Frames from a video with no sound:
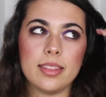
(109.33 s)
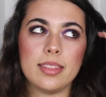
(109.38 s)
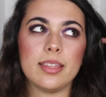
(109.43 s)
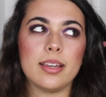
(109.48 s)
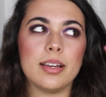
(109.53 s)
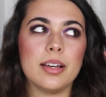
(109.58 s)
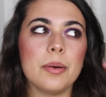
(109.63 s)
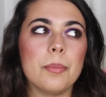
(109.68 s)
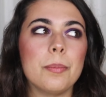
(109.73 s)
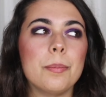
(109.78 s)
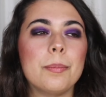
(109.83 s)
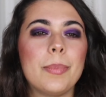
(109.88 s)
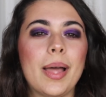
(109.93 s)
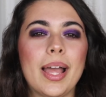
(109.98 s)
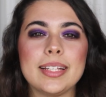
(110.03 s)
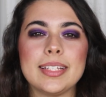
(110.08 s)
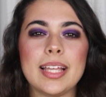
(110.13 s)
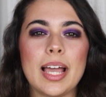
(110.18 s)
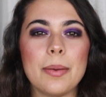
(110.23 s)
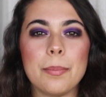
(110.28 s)
the
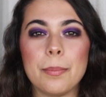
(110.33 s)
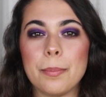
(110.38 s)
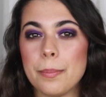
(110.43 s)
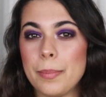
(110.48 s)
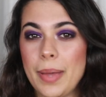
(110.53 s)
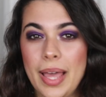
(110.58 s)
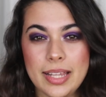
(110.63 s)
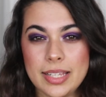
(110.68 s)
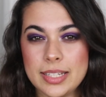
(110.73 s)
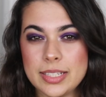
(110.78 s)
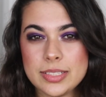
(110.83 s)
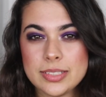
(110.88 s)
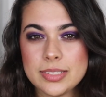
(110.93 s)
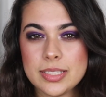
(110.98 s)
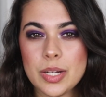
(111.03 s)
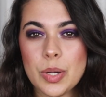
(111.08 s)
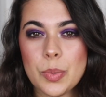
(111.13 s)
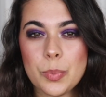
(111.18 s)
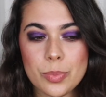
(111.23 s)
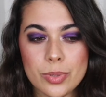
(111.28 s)
Pan That Palette